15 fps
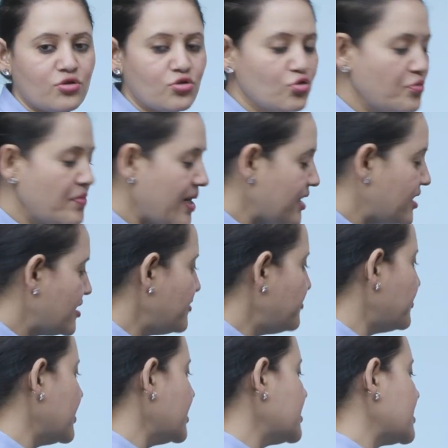Two method.
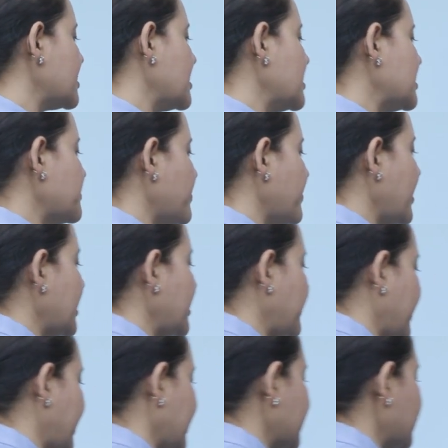First is
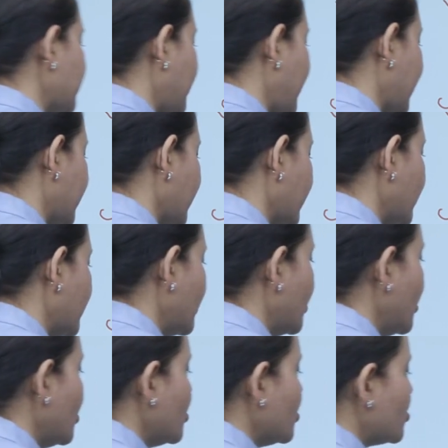multiplication method.
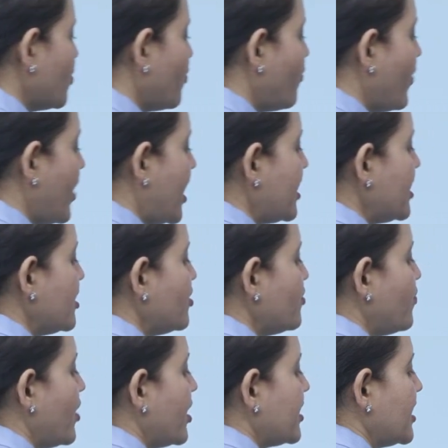So, 1
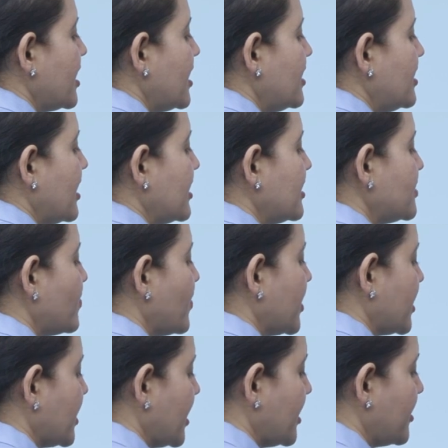into 48, that is
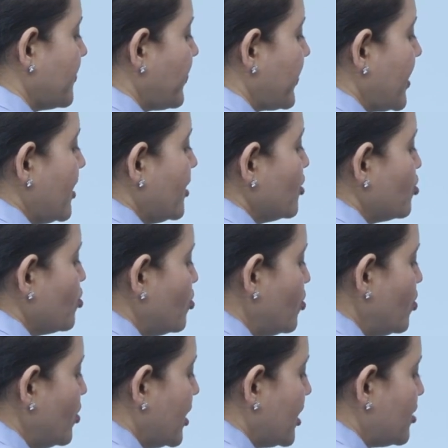48.
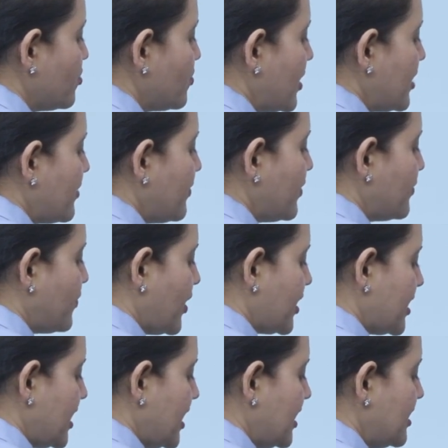2 into 24,
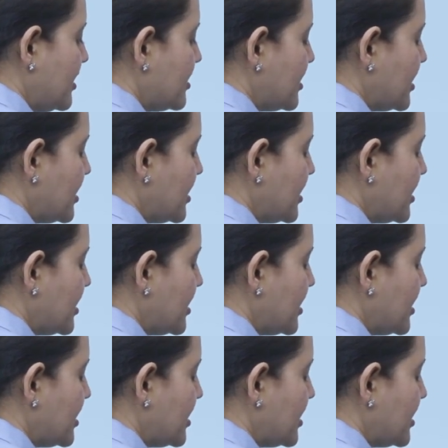48.